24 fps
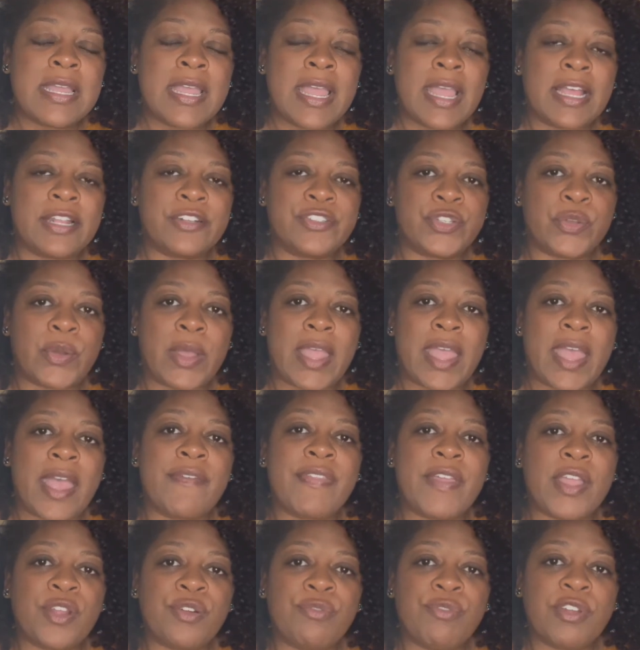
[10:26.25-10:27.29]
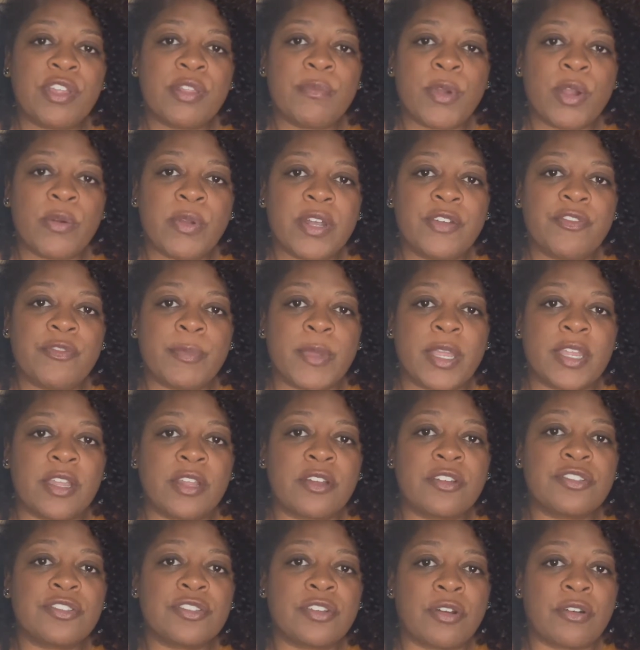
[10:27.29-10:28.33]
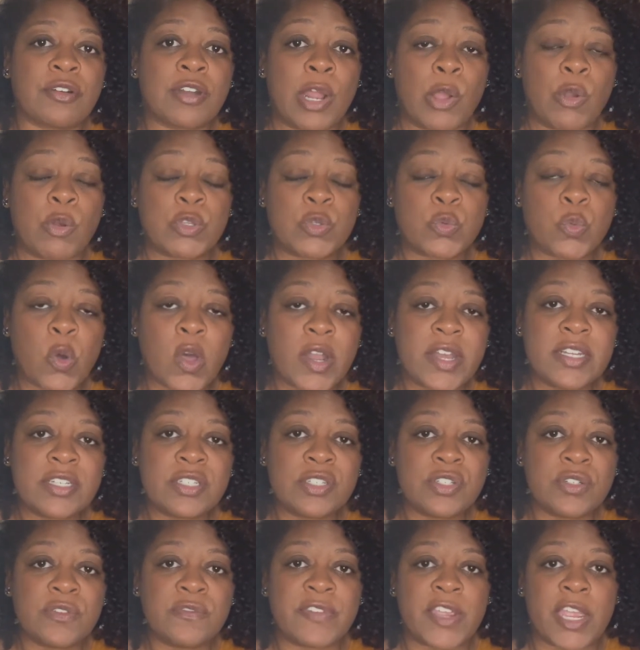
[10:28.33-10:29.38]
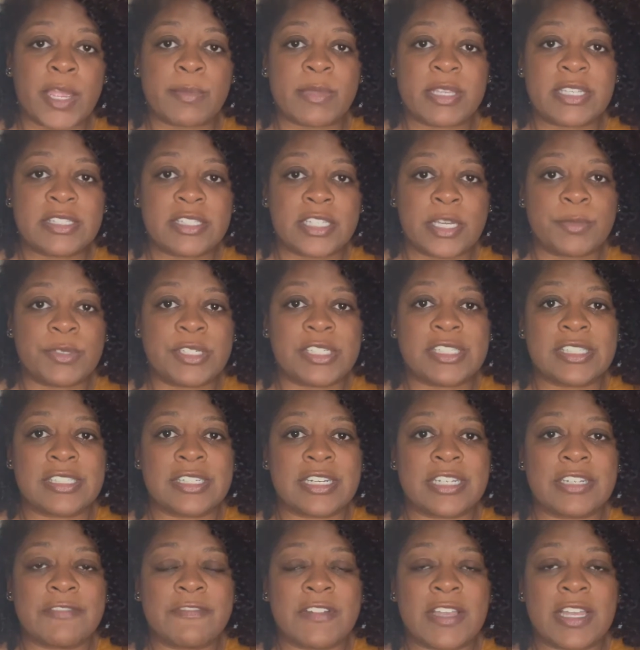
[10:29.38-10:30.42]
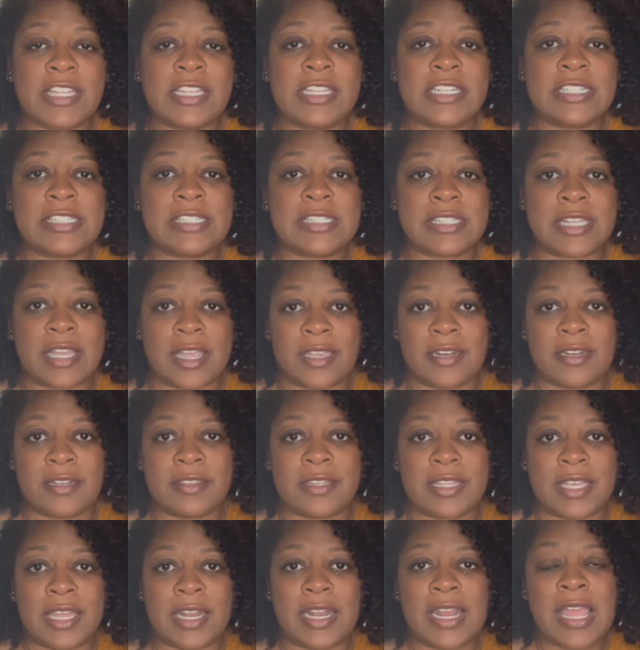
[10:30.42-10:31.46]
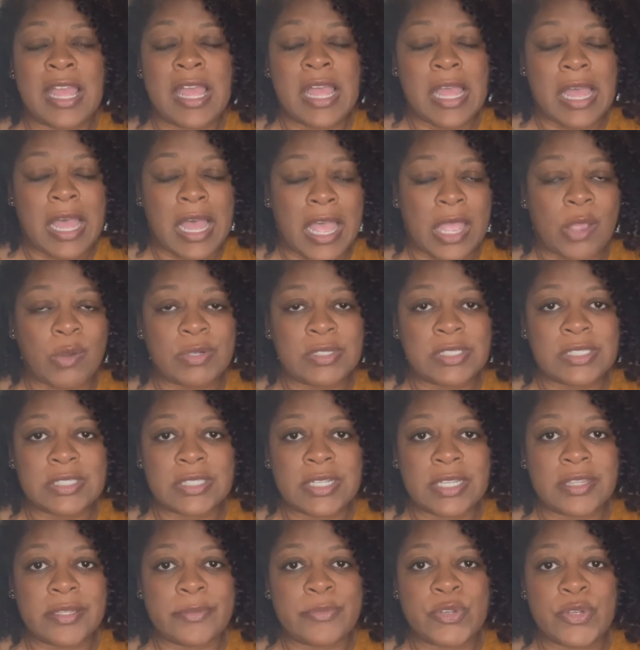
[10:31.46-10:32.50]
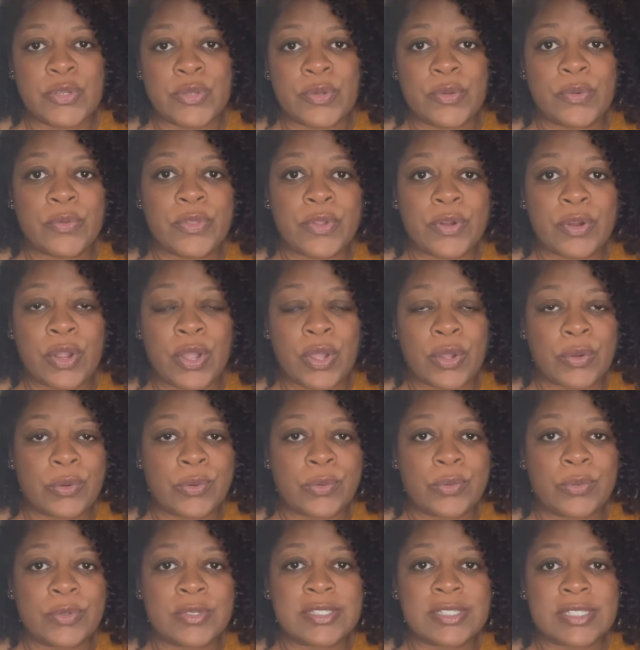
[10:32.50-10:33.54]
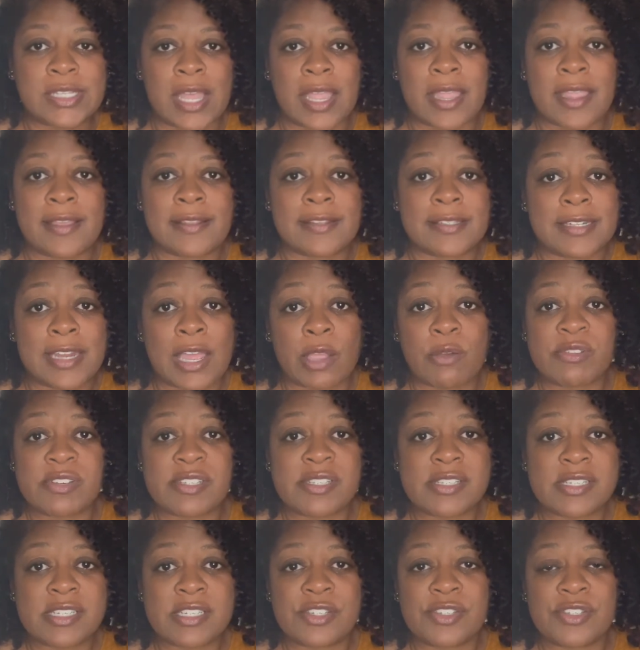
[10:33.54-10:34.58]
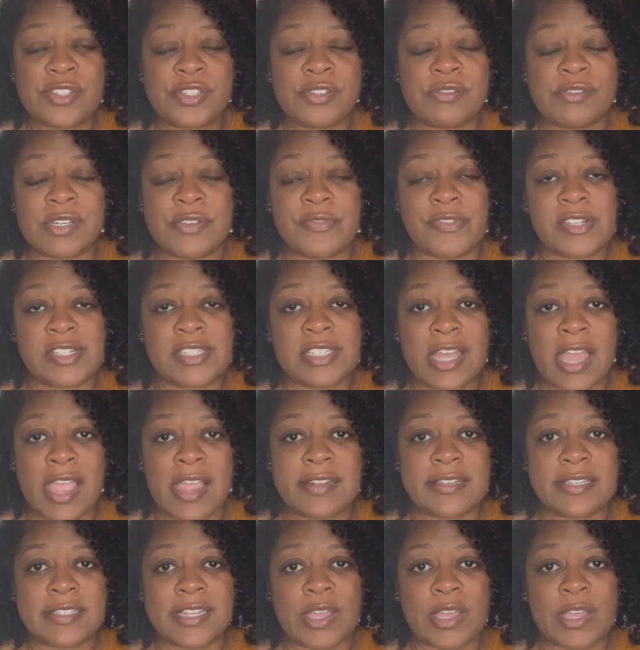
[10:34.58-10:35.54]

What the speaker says: And so I had that curriculum already for my youngest daughter, and I was wanting to do family subjects, and I finally decided that I would just let them do their own science, and I would just teach 2 different sciences.